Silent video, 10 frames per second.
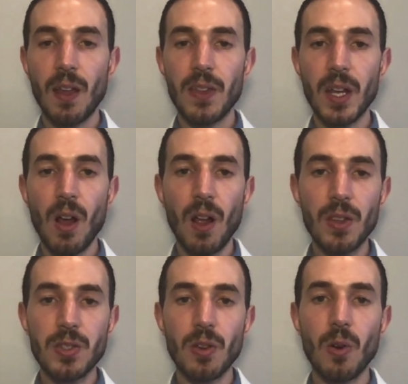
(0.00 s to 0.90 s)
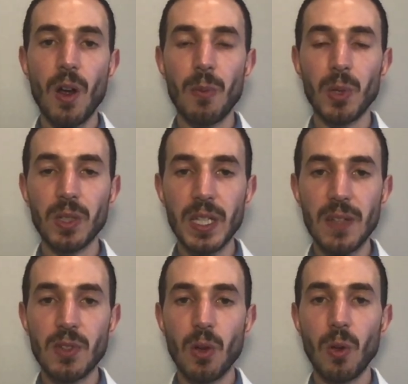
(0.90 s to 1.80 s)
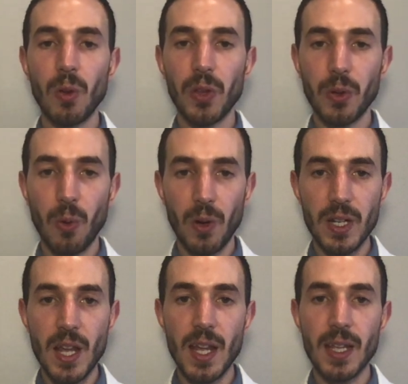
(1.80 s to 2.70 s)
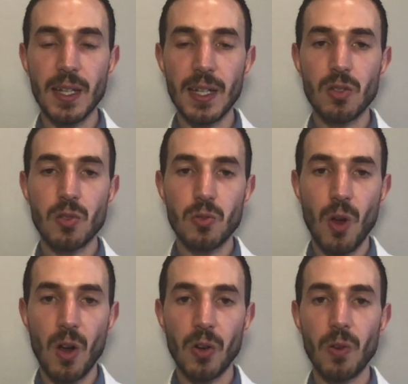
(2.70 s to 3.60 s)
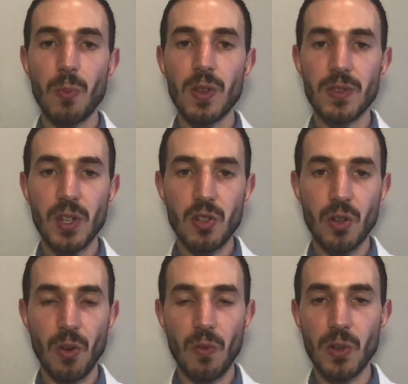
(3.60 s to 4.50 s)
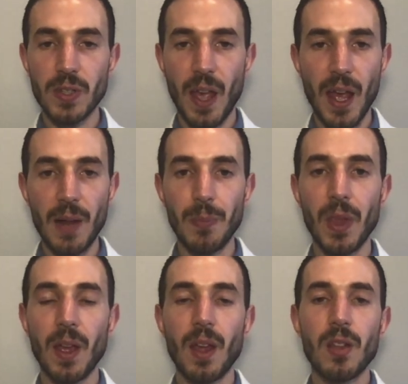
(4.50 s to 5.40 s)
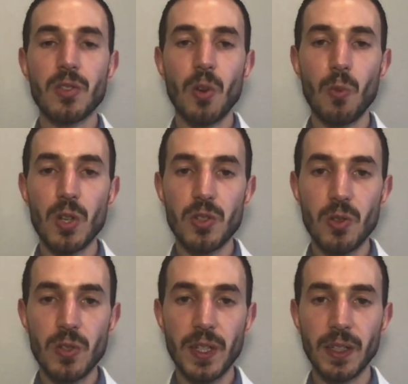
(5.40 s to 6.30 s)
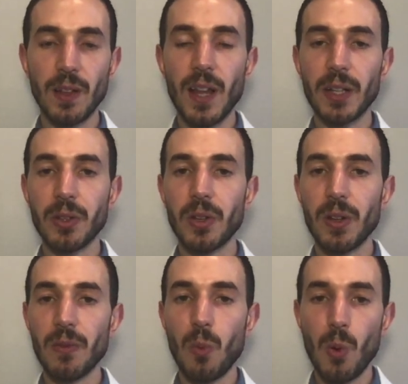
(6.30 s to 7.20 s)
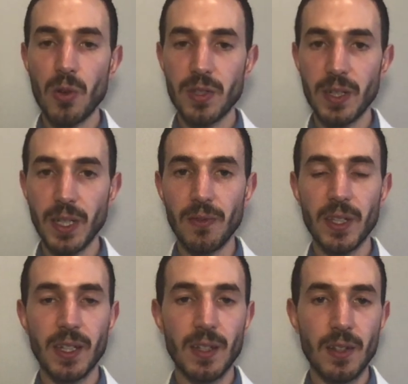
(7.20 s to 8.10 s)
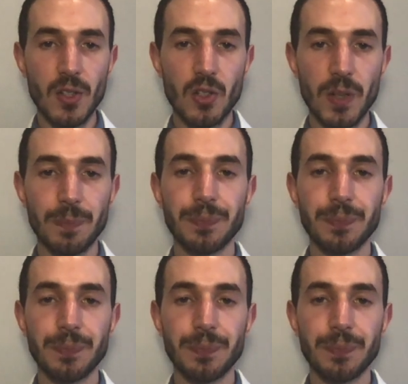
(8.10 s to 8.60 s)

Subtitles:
They also are believed to hold the cornea in a stronger position over time, so reducing the likelihood of worsening of the condition.